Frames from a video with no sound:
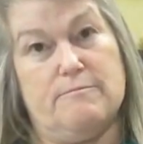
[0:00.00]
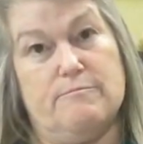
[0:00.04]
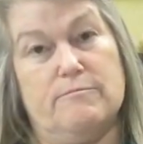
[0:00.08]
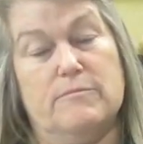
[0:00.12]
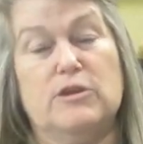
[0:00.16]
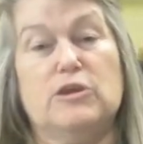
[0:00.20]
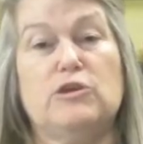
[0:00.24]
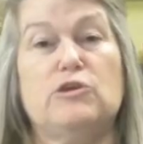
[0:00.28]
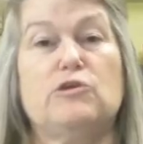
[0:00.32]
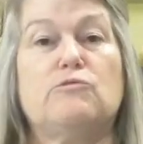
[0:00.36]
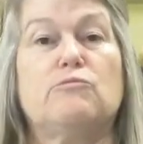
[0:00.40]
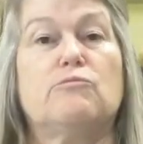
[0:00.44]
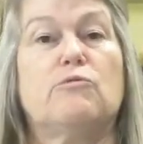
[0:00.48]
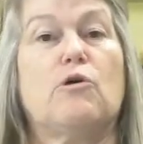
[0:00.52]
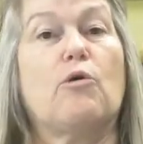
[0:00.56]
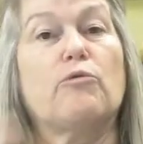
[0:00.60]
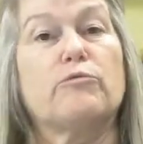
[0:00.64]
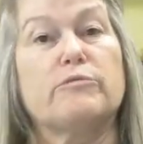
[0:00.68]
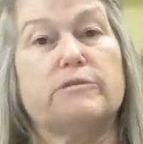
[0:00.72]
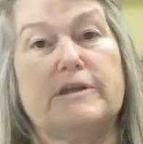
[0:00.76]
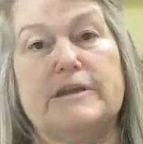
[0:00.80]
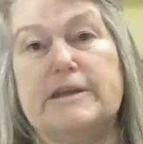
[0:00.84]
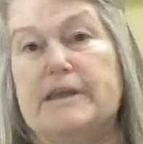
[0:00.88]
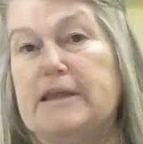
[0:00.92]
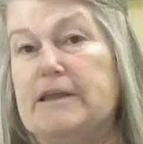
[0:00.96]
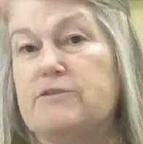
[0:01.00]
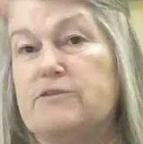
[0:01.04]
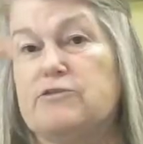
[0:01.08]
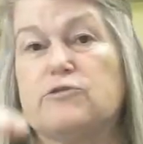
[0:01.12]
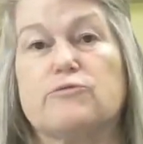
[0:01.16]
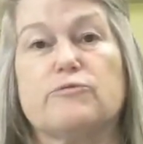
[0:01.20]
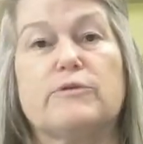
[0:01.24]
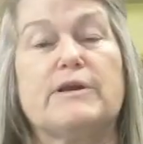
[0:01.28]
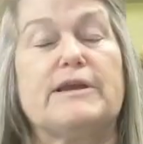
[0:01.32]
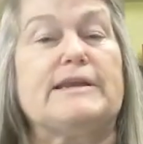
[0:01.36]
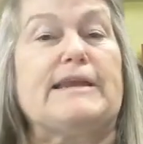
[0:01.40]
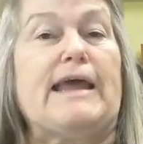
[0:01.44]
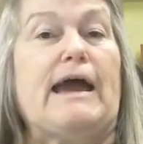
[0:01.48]
you only need
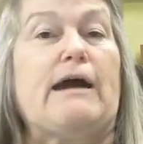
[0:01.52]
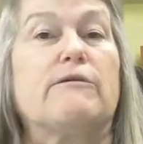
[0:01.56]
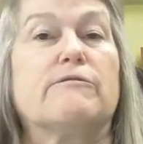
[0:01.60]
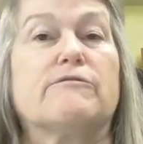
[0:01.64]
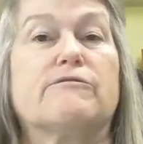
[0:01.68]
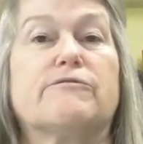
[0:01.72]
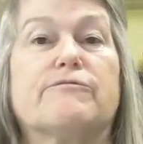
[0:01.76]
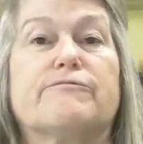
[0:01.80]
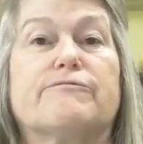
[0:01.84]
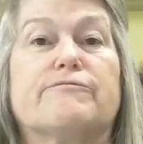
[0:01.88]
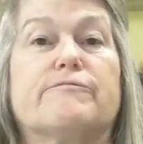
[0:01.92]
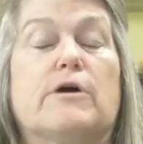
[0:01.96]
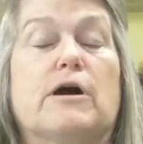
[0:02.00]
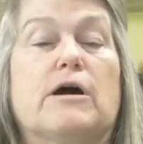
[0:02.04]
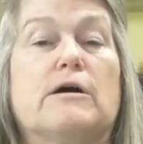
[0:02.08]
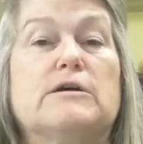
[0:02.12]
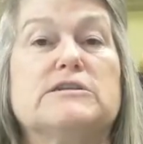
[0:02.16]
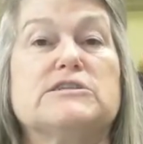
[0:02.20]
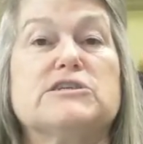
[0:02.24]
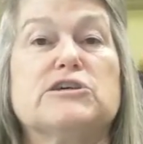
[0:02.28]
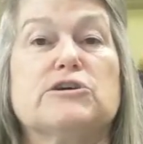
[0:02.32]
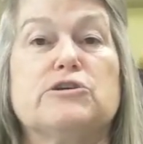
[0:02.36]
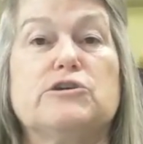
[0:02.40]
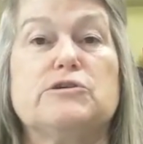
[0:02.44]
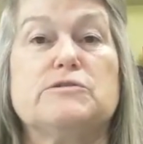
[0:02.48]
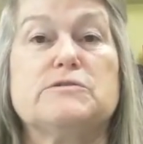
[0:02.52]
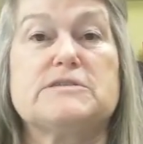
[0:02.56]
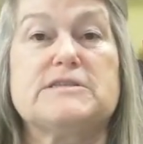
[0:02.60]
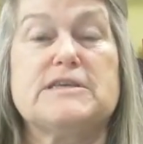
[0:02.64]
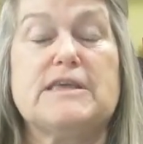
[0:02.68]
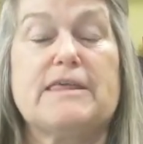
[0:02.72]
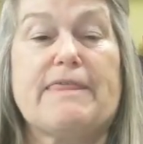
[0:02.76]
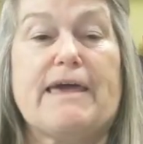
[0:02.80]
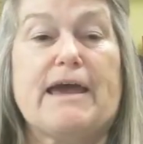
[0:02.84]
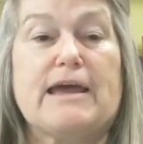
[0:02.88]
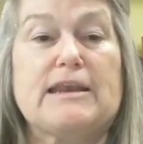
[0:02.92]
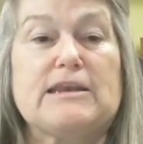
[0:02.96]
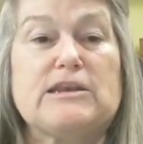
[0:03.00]
to read down until you
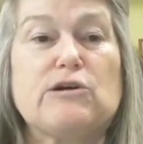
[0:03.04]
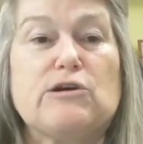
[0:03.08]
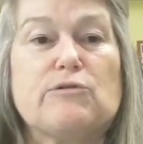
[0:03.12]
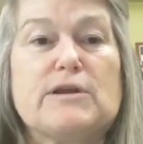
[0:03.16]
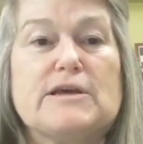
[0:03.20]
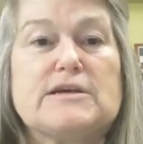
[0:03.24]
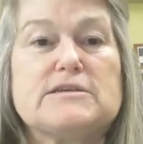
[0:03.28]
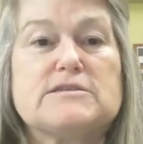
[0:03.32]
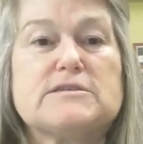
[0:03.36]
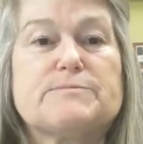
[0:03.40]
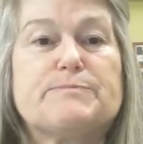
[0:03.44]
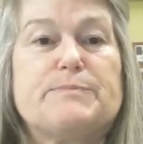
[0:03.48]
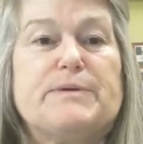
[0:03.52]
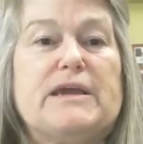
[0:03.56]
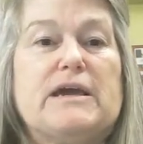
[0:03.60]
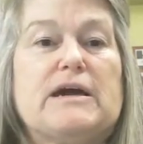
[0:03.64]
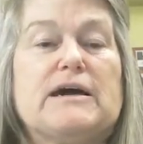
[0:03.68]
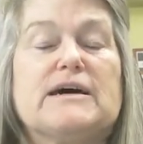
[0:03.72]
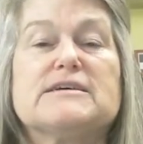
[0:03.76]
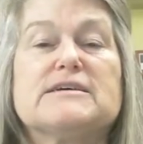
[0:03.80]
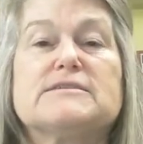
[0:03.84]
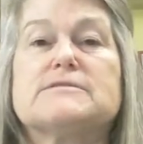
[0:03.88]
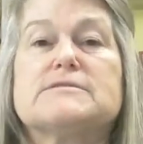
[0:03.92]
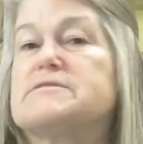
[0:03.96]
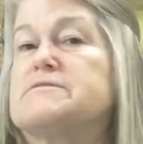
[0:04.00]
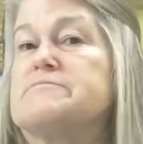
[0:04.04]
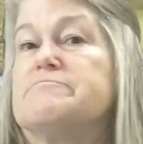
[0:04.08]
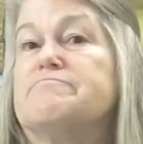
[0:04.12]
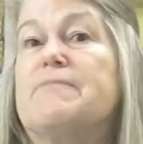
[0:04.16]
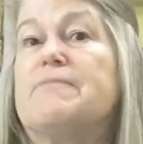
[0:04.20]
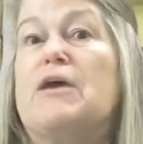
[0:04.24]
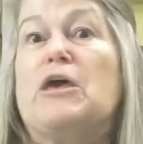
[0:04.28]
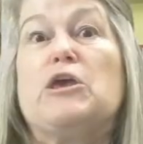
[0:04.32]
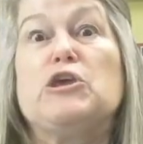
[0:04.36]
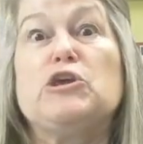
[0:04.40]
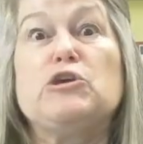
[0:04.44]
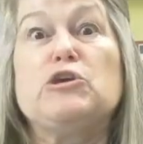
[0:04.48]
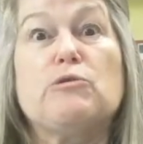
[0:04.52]
see that notice because
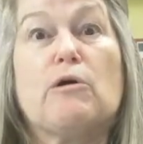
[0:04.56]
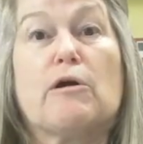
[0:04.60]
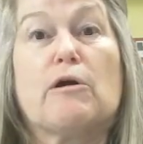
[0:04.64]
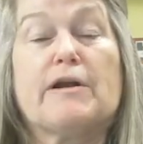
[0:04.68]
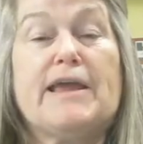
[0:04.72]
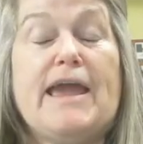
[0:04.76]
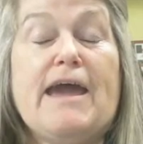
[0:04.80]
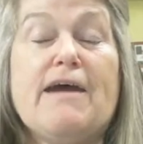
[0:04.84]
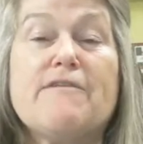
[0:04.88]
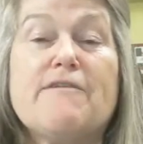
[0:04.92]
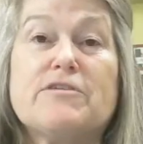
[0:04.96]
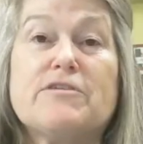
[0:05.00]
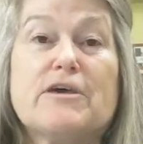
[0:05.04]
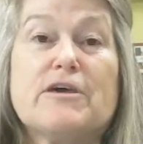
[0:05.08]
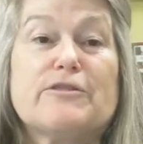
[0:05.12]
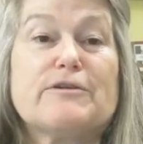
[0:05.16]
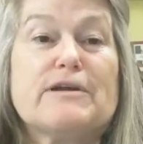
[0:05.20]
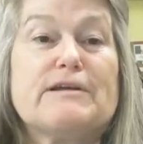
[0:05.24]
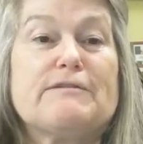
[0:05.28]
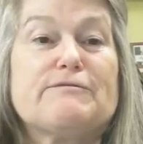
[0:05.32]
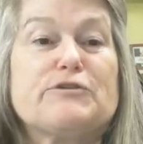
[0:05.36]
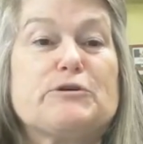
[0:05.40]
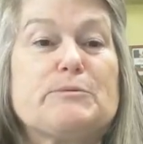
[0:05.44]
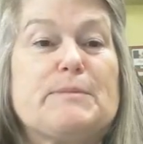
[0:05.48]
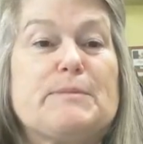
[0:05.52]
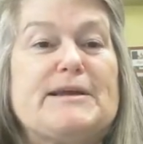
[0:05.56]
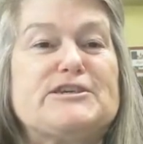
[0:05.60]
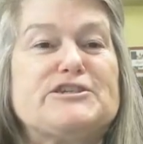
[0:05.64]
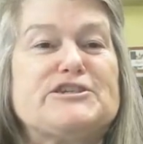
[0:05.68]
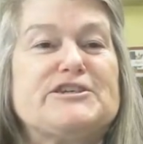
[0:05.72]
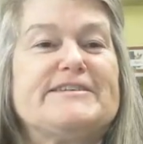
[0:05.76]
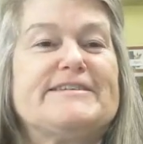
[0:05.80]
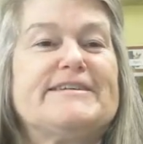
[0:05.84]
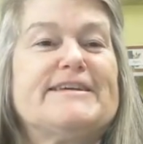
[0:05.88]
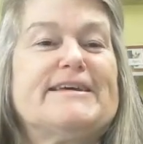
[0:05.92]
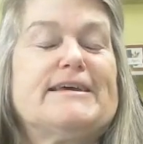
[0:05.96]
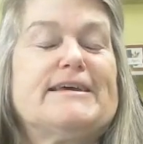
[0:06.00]
you already have the other information.